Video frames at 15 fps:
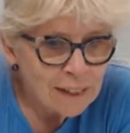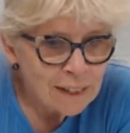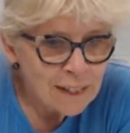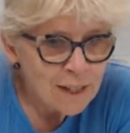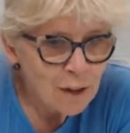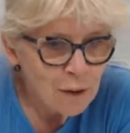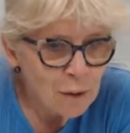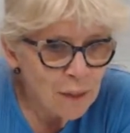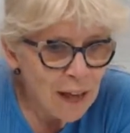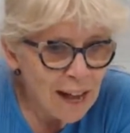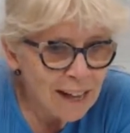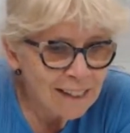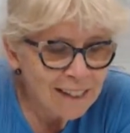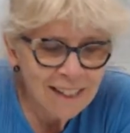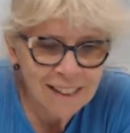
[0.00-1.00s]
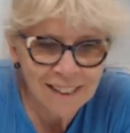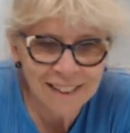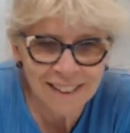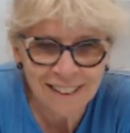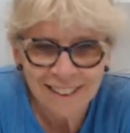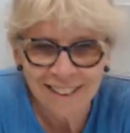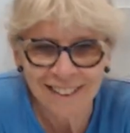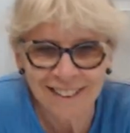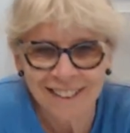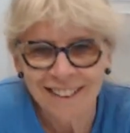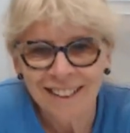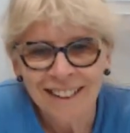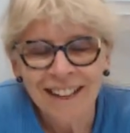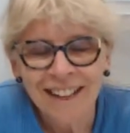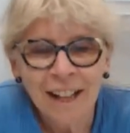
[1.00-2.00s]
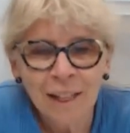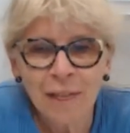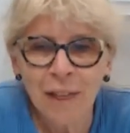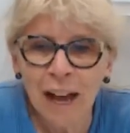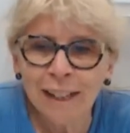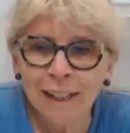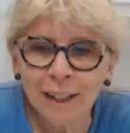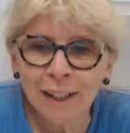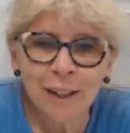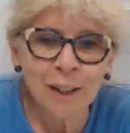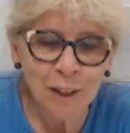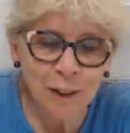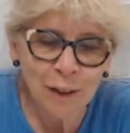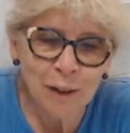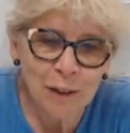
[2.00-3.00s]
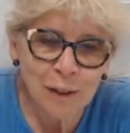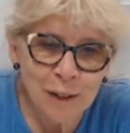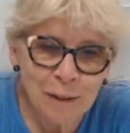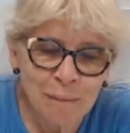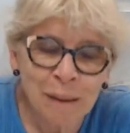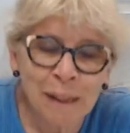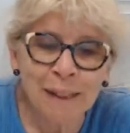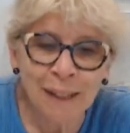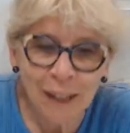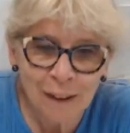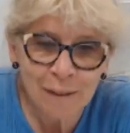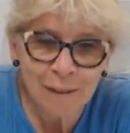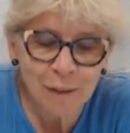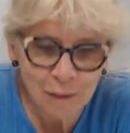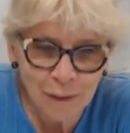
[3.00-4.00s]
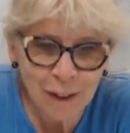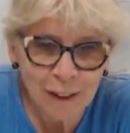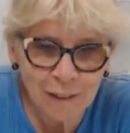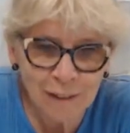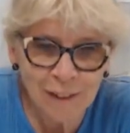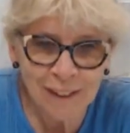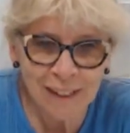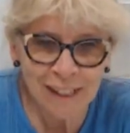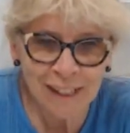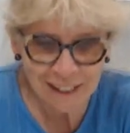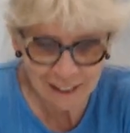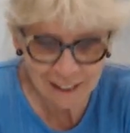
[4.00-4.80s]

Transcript: so that that concludes my Live at 5 today,